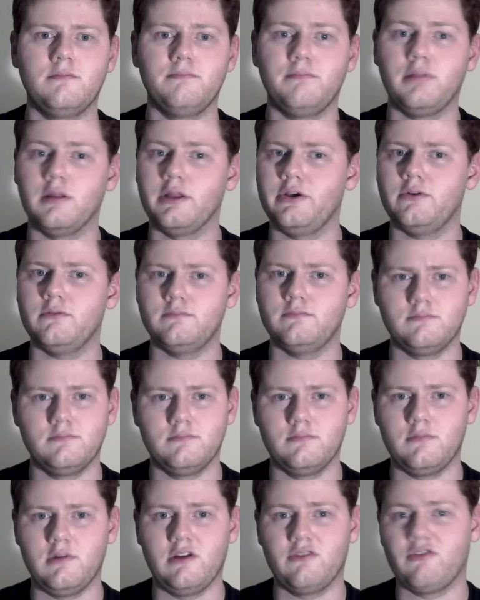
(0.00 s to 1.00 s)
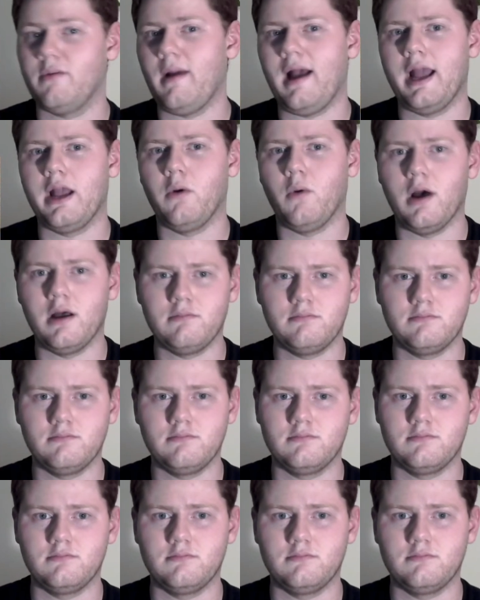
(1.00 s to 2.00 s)
Blue, from Iowa.
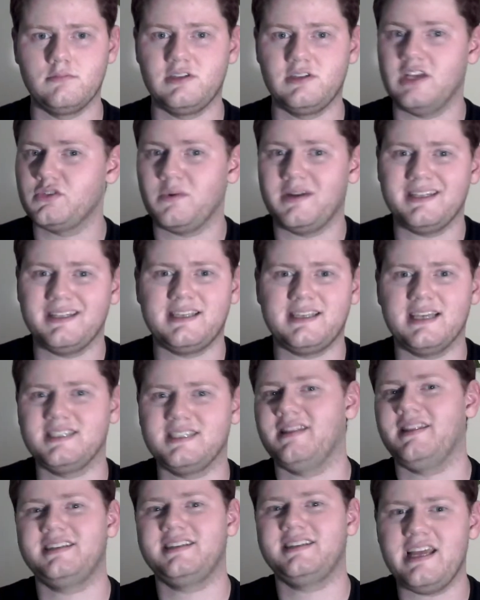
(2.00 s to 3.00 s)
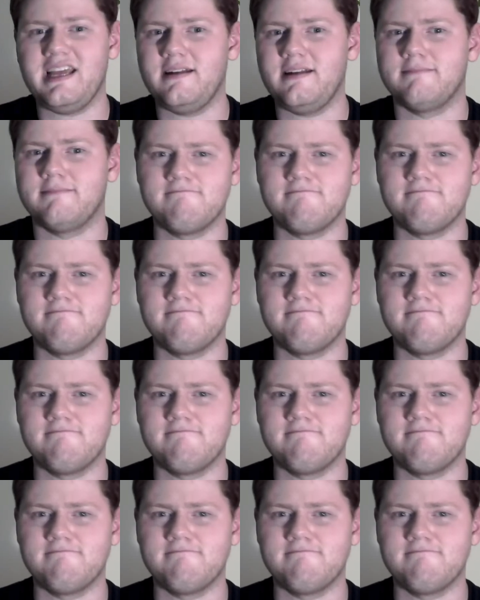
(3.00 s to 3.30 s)
Does what it says on the tin.